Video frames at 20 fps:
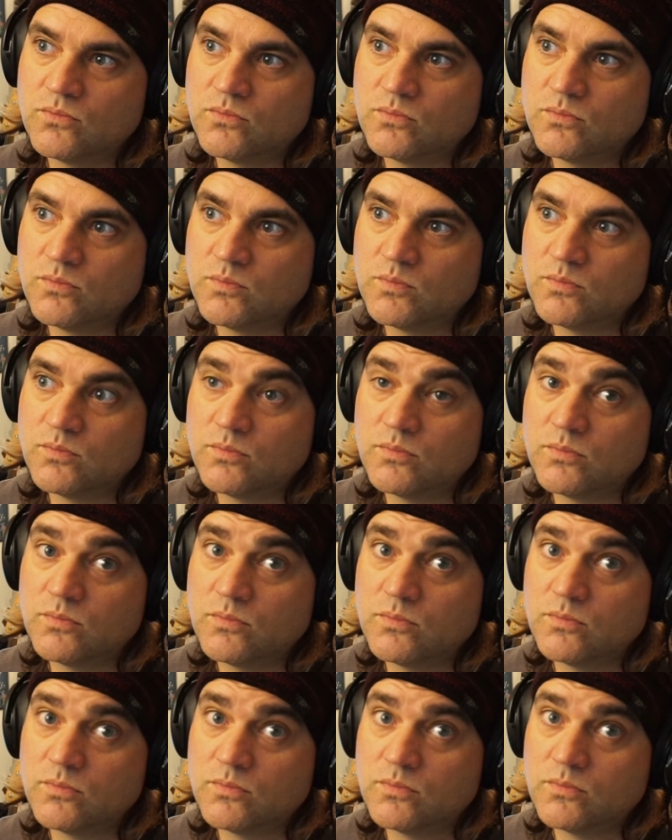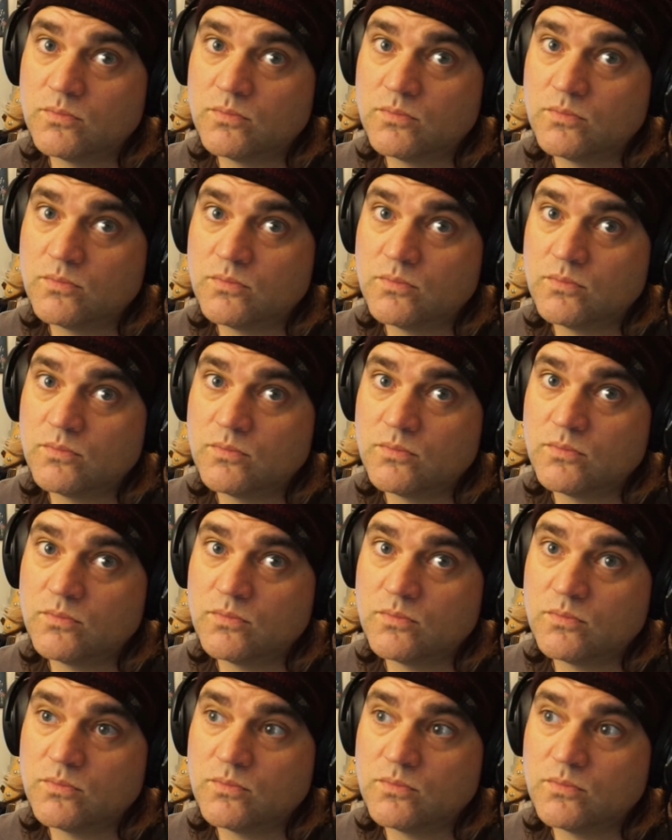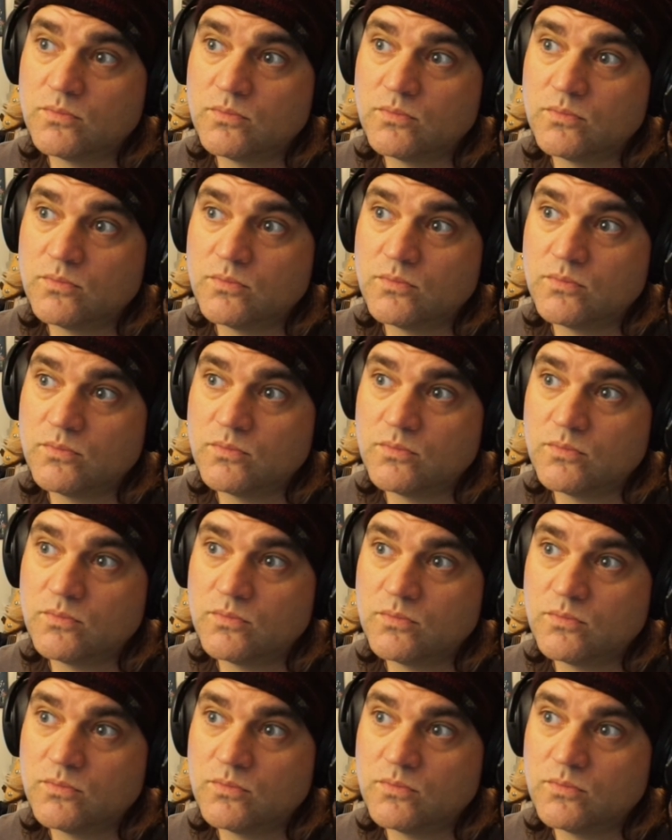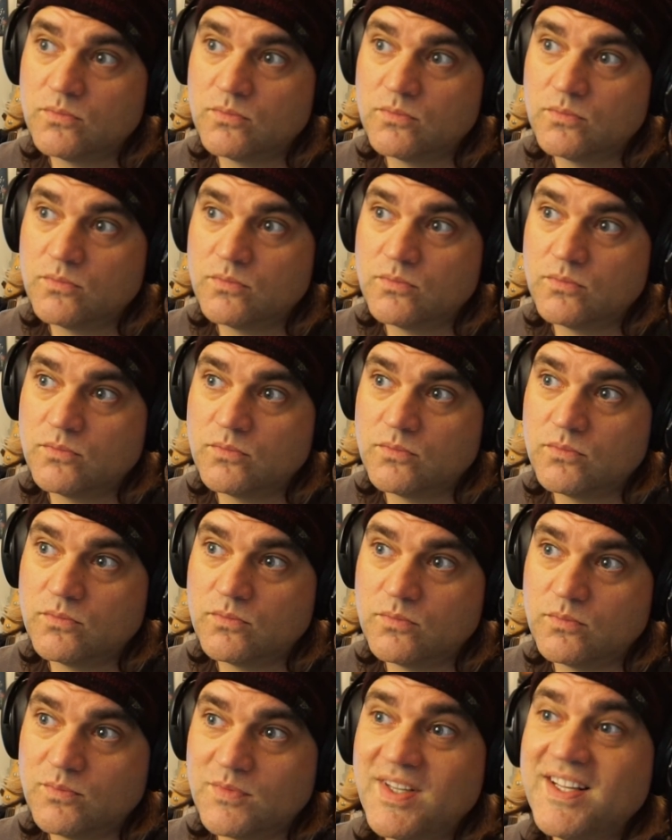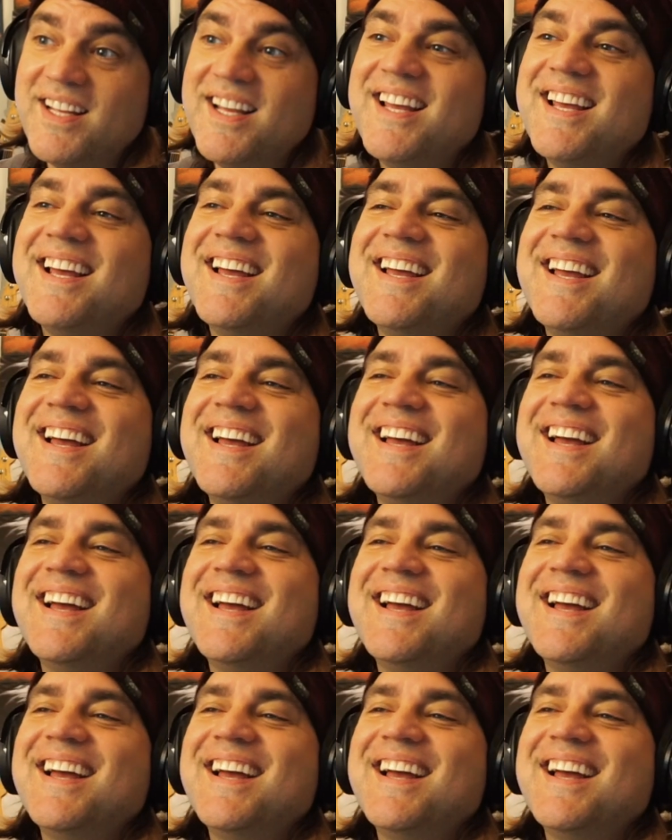[no speech]